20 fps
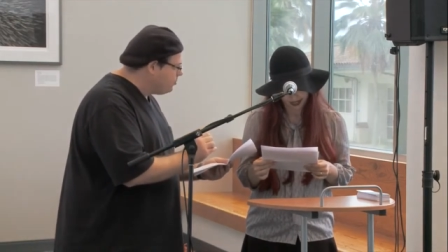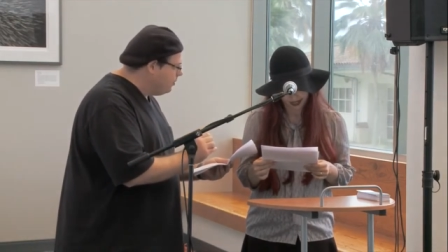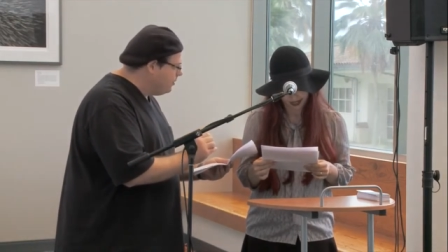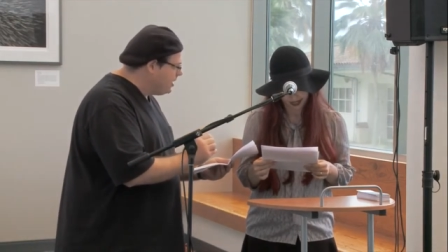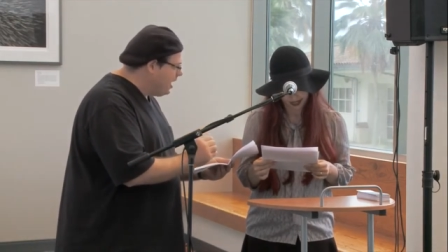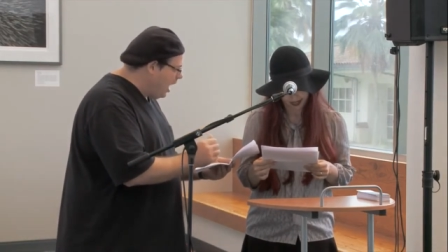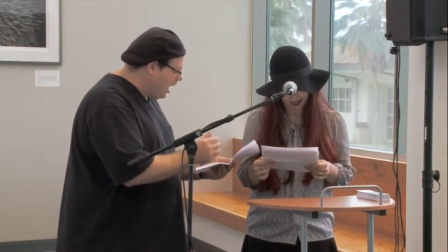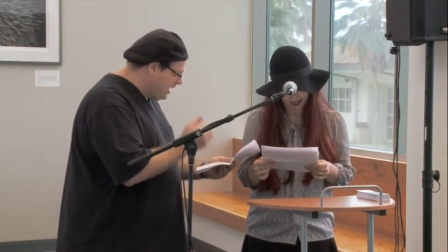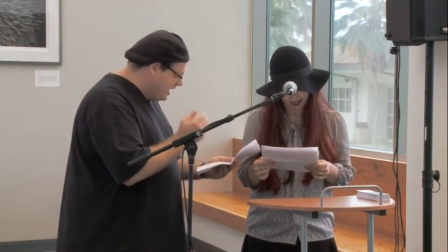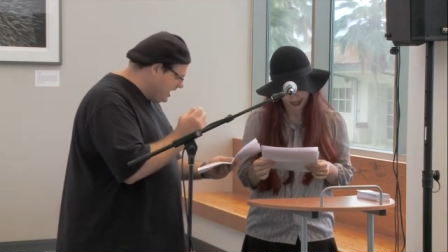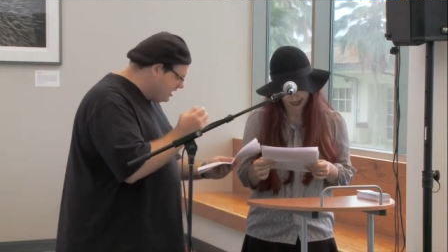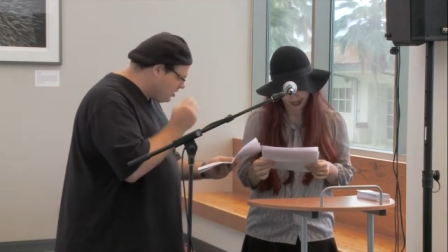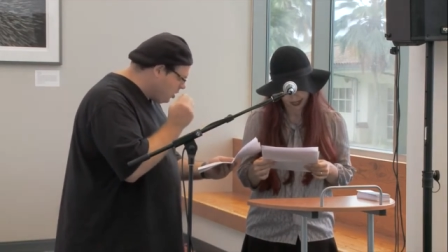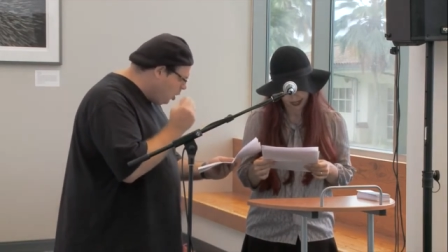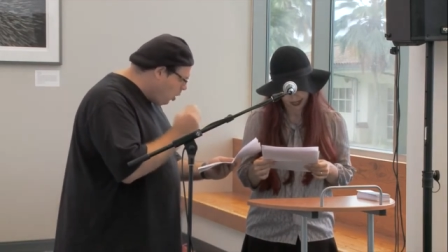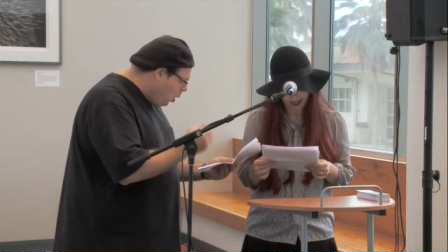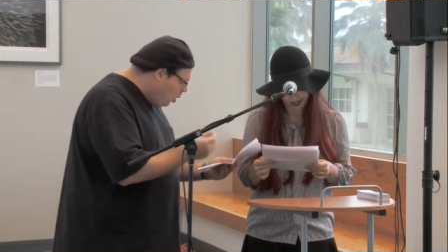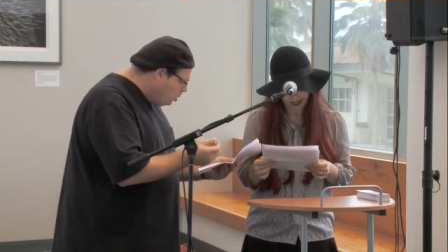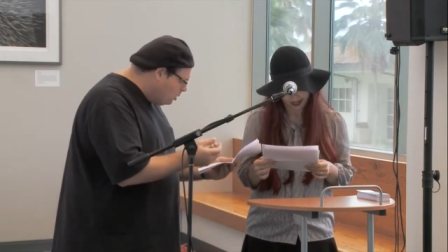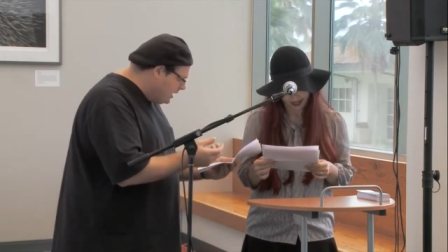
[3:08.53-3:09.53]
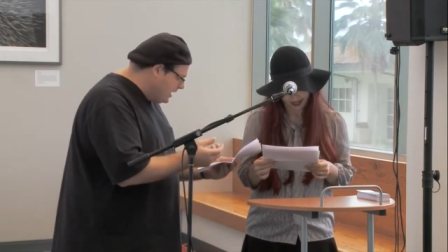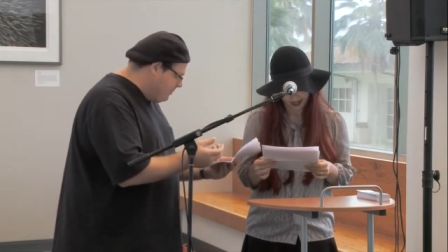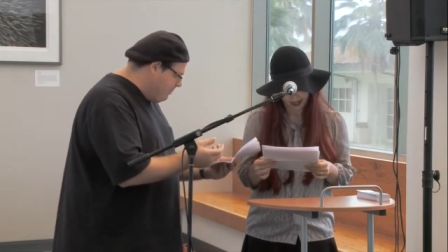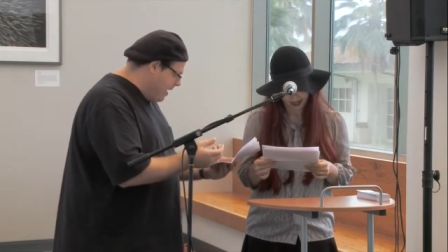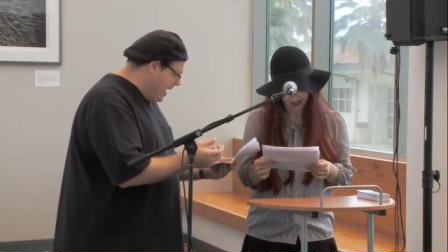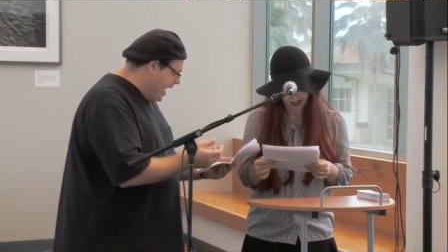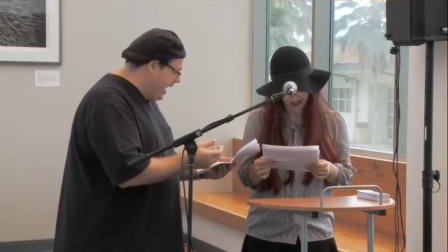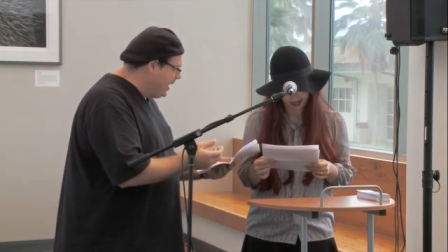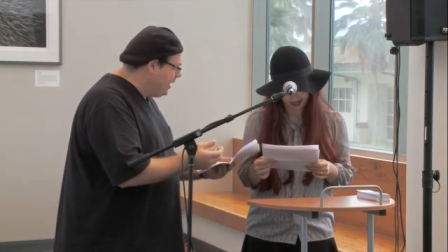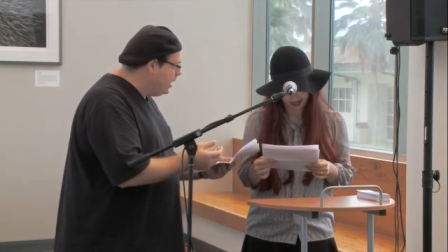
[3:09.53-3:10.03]
from God. He is a holy
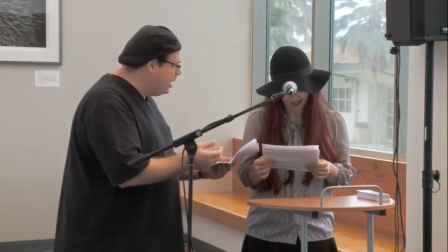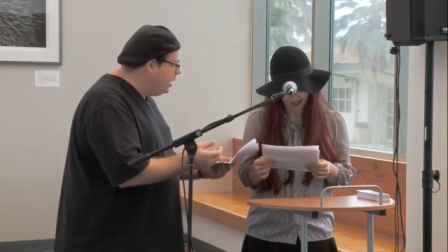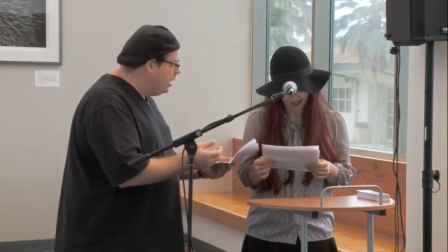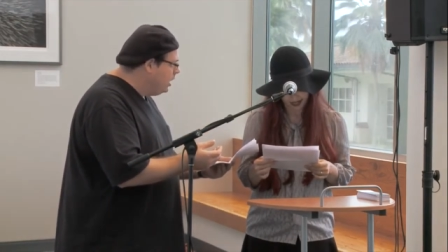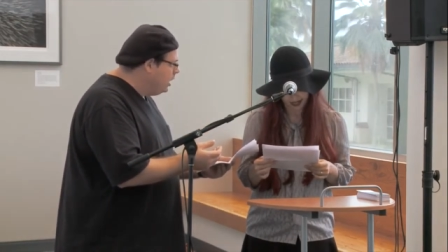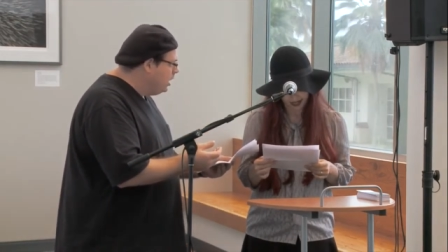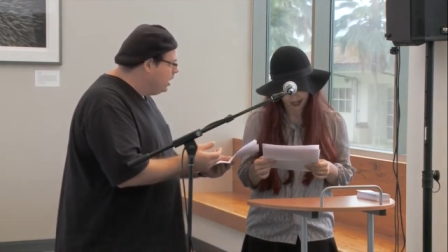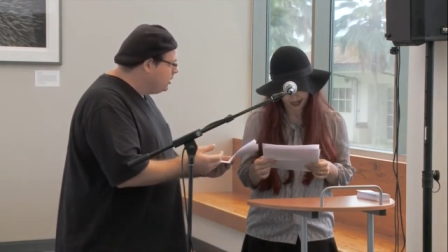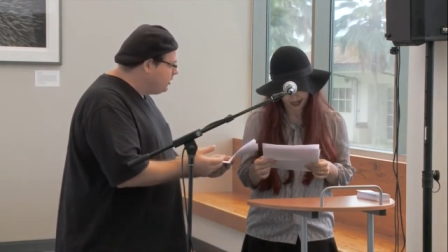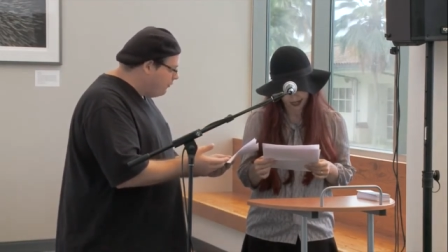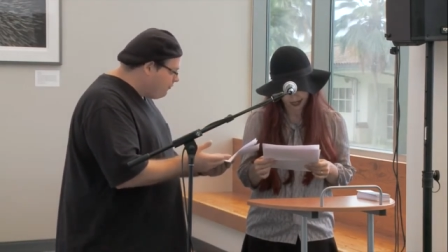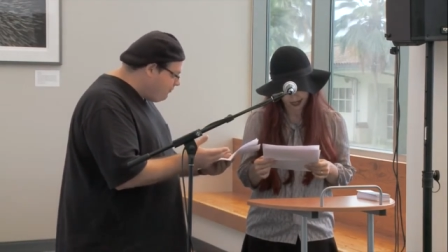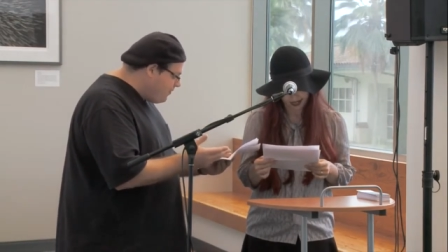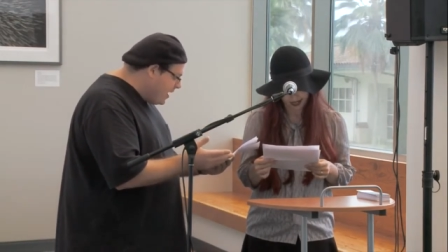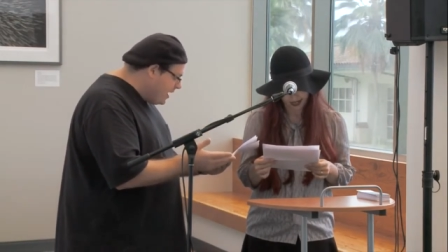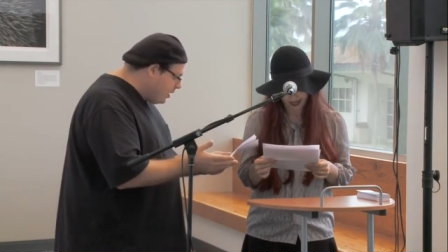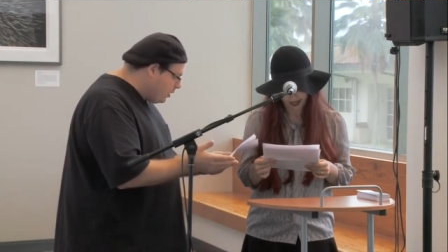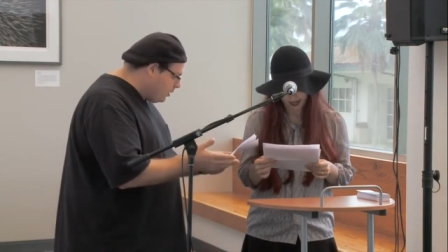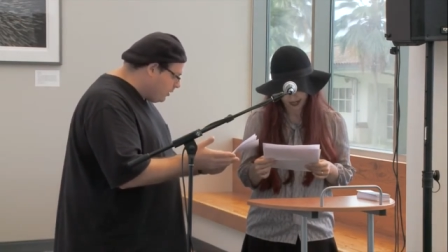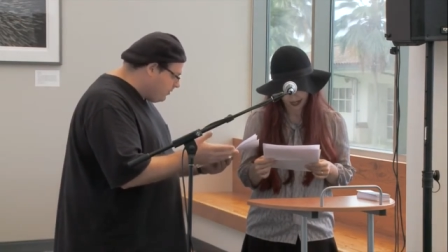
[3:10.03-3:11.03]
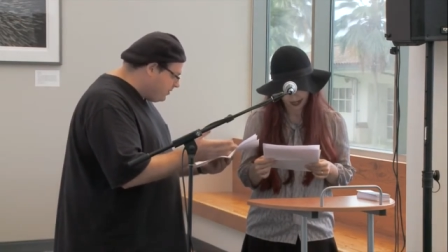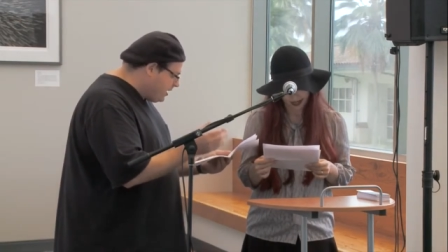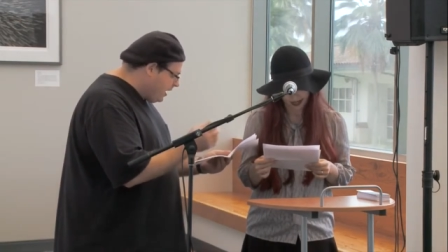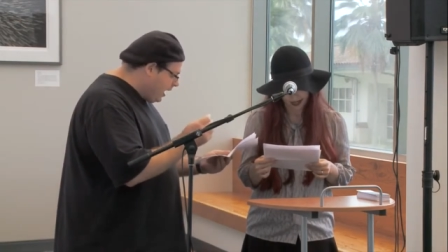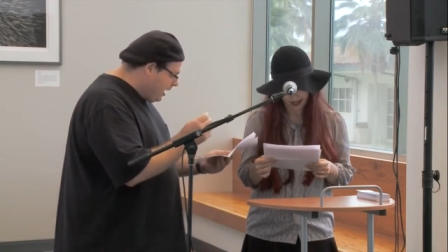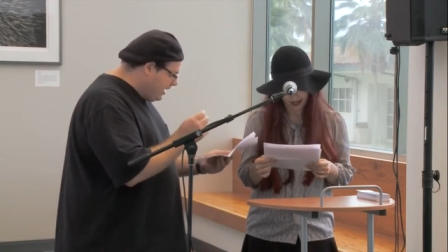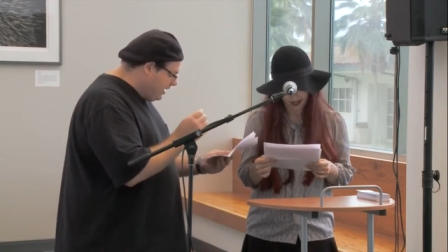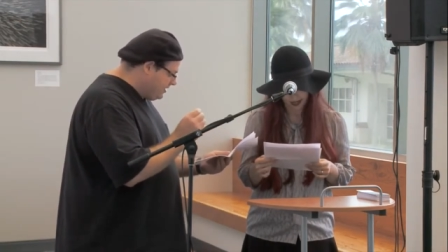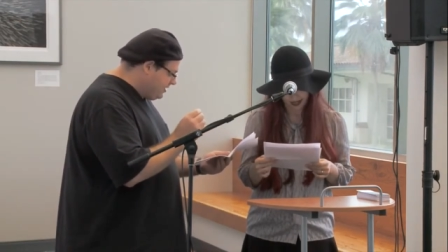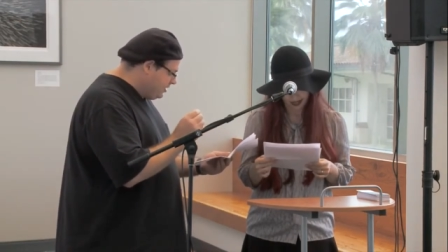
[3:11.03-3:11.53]
man. The finger of
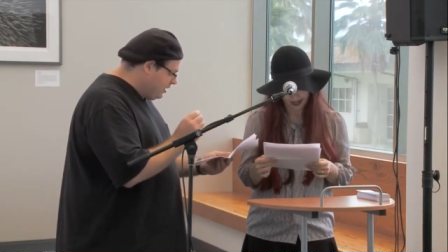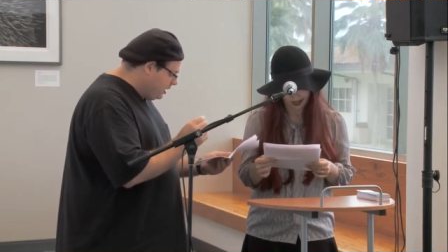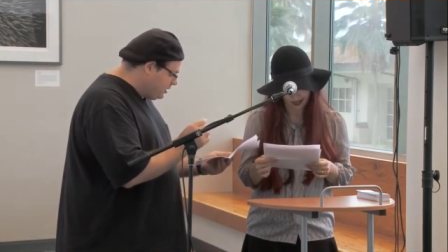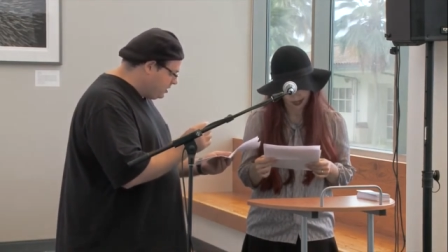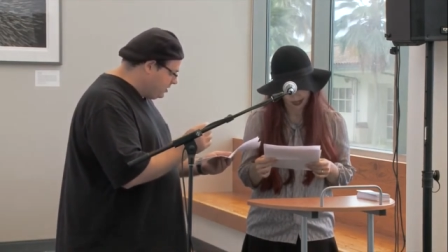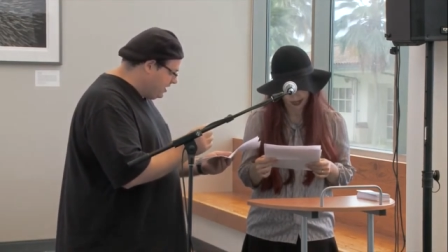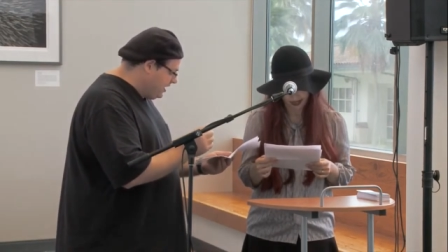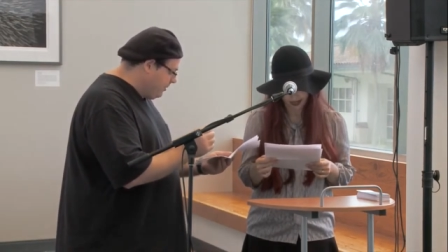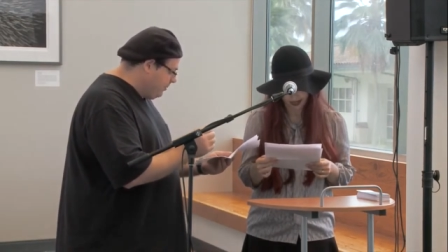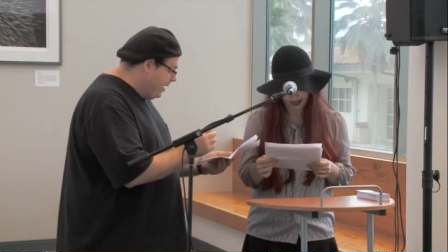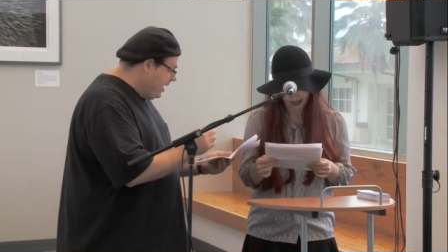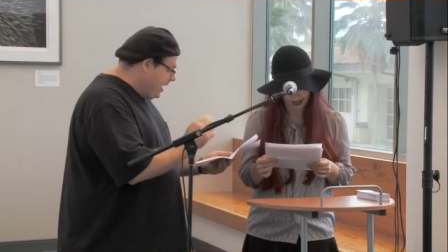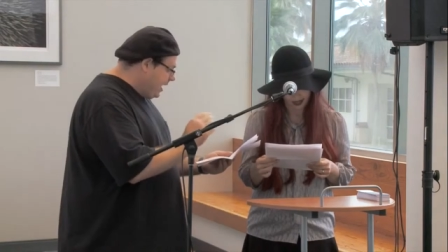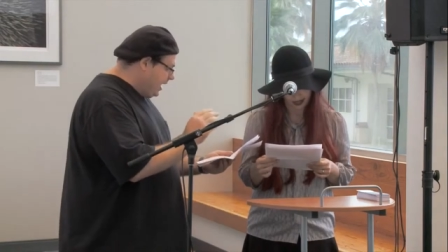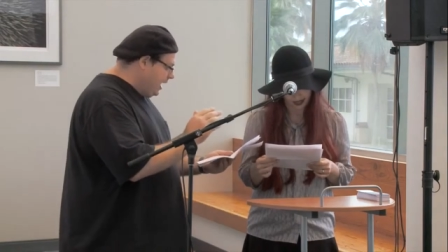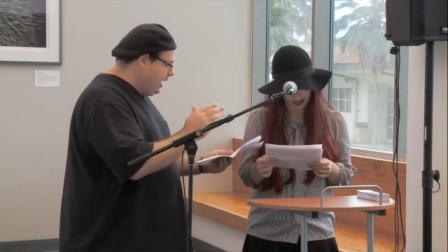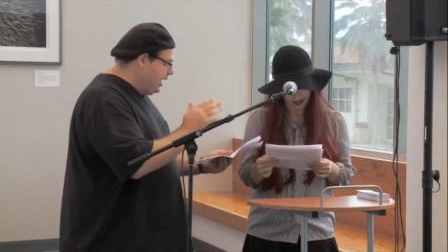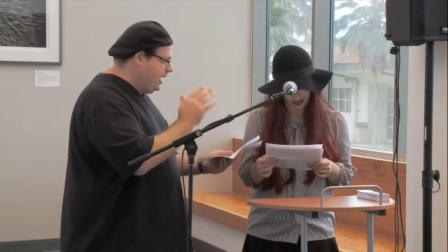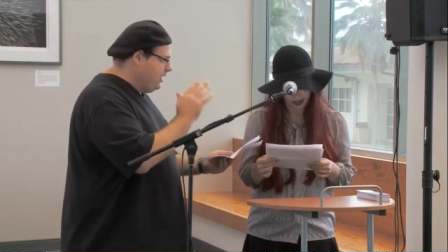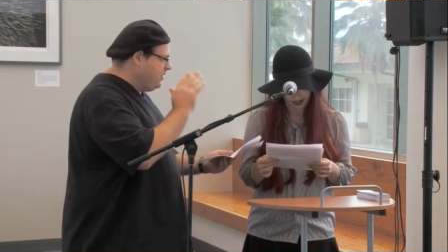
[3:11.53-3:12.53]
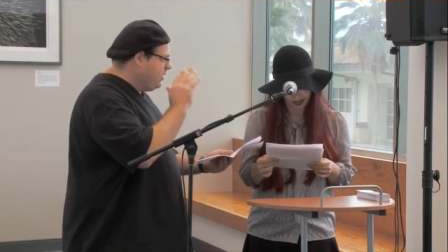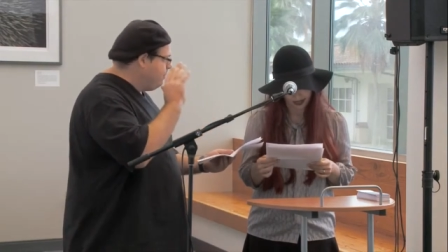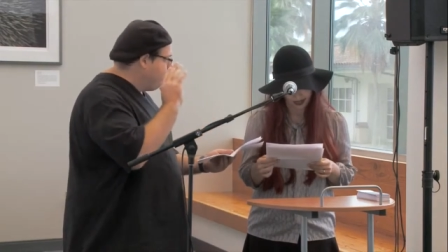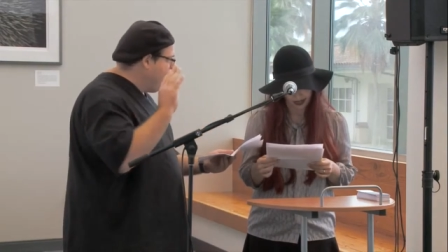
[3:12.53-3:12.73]
God has touched him. In the